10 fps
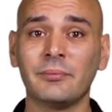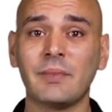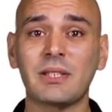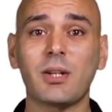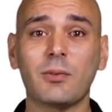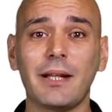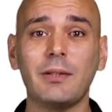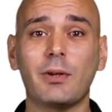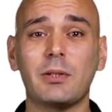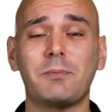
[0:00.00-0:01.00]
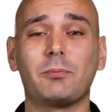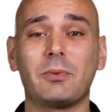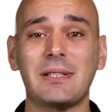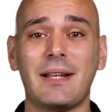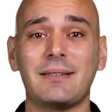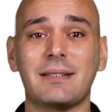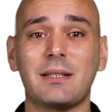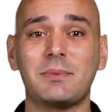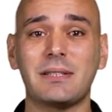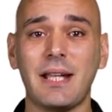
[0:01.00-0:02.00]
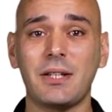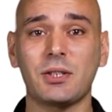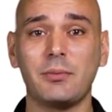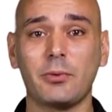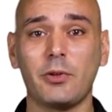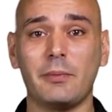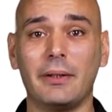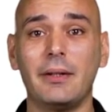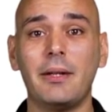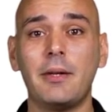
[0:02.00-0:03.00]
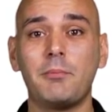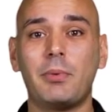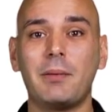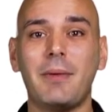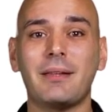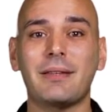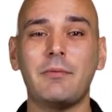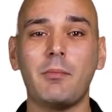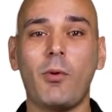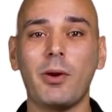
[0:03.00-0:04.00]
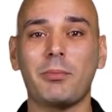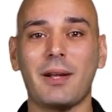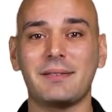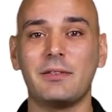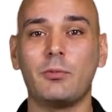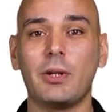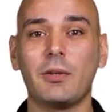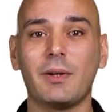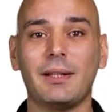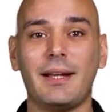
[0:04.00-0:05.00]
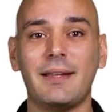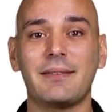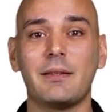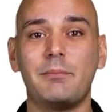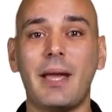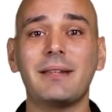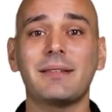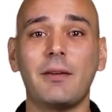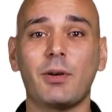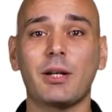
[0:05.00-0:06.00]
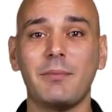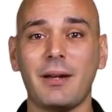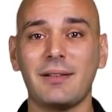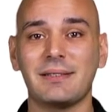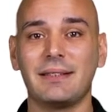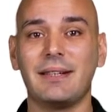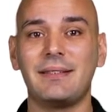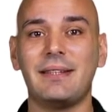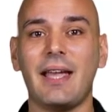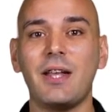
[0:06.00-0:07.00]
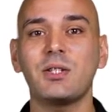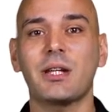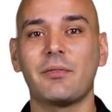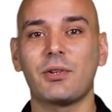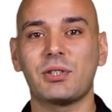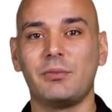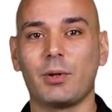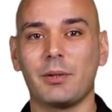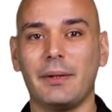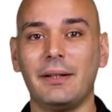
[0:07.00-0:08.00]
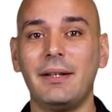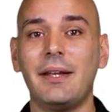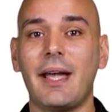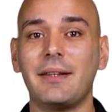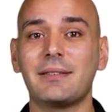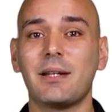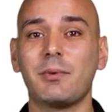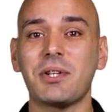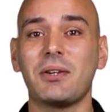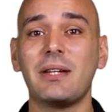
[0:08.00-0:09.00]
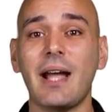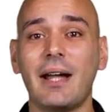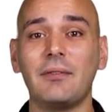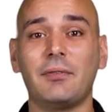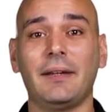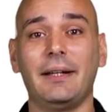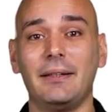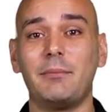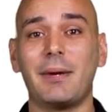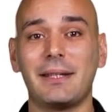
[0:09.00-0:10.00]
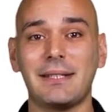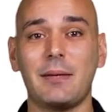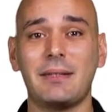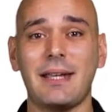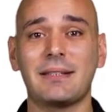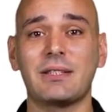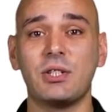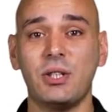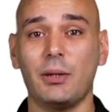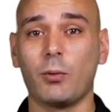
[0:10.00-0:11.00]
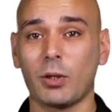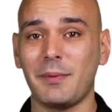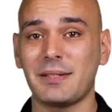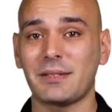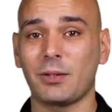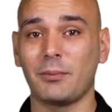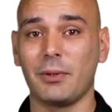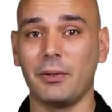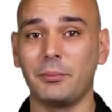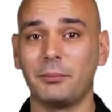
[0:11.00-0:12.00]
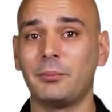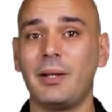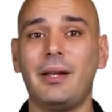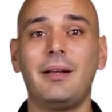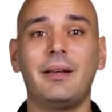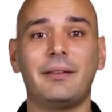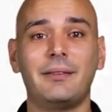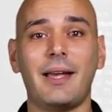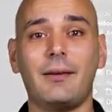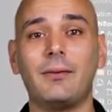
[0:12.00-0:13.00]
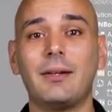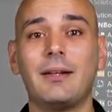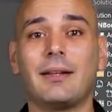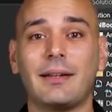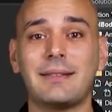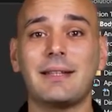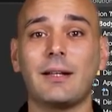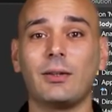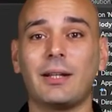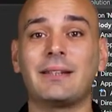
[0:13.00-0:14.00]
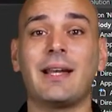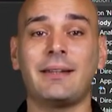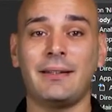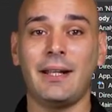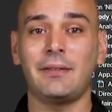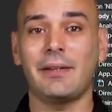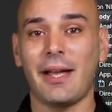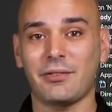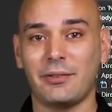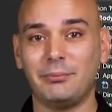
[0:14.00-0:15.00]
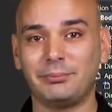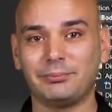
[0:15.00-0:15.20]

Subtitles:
This already represents a substantial improvement, but it makes it even more impressive when you realize the baseline for comparison is the NGen version of Wordament, and these numbers are not inflated by the time it takes to JIT Wordament startup code. Now, let's take a look at .NET in action.